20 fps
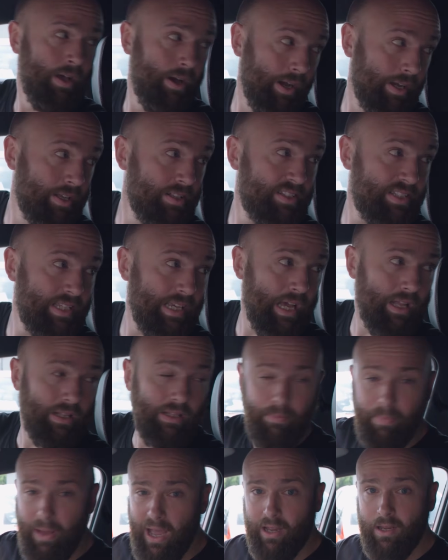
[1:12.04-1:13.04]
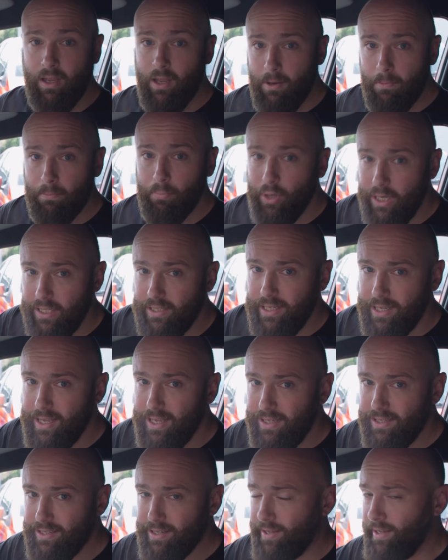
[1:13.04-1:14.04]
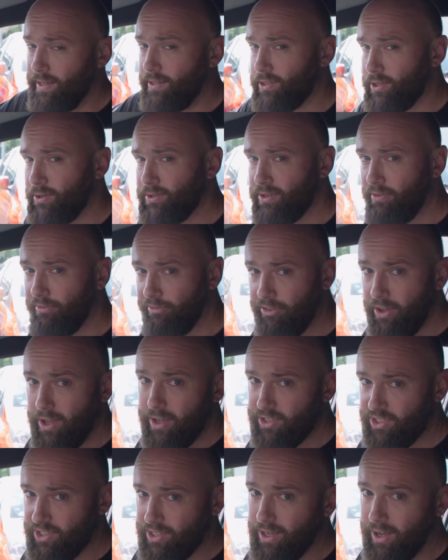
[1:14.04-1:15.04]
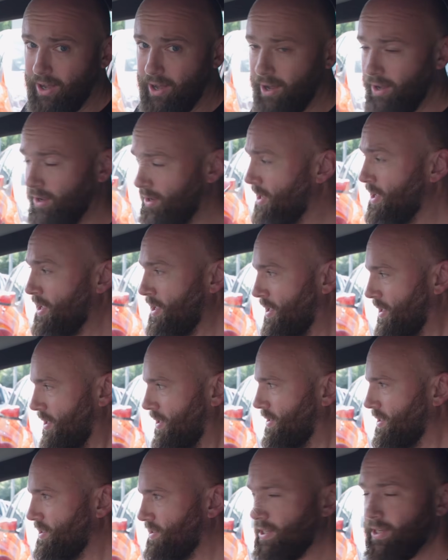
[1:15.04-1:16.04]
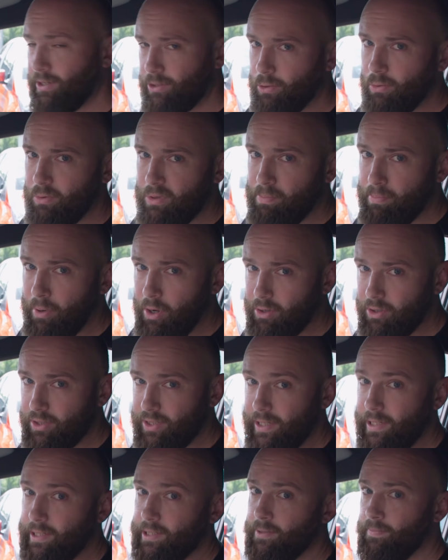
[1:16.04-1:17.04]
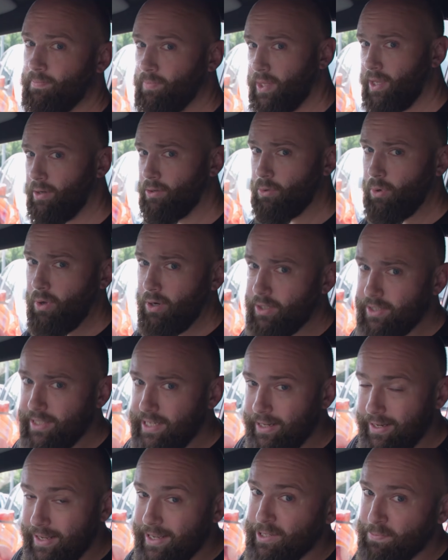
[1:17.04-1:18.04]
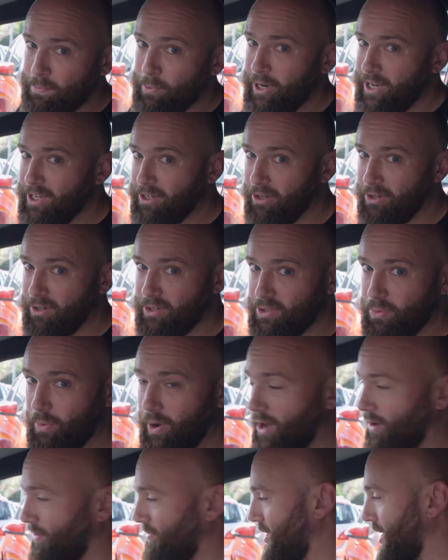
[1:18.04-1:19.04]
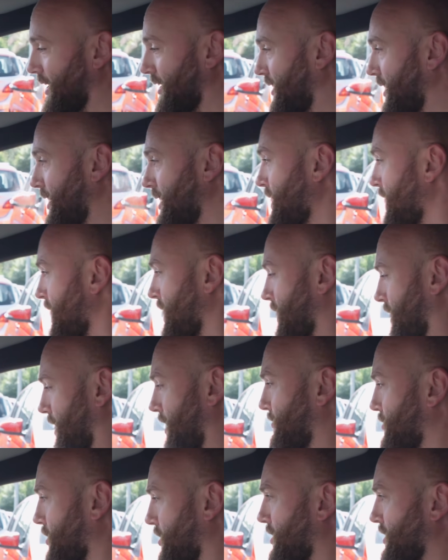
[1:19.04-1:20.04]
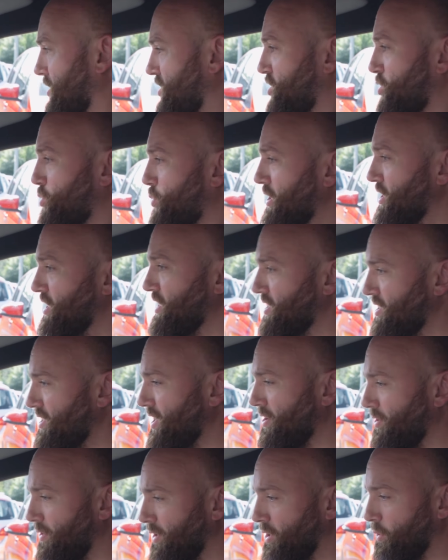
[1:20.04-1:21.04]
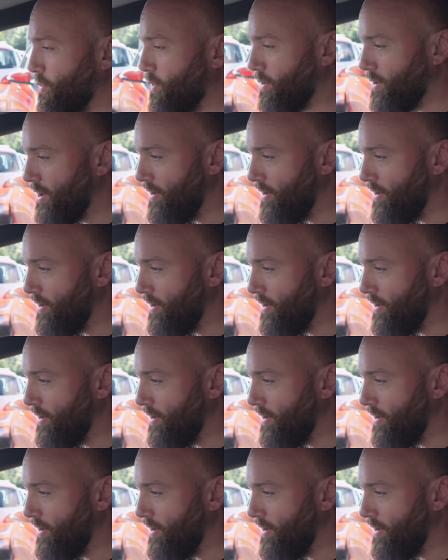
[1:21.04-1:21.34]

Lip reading: I can see out the back pretty easily, so as a first car, this ticks all the boxes. Now, quality in here is pretty good as well, frankly. I've got nice squidgy steering wheel.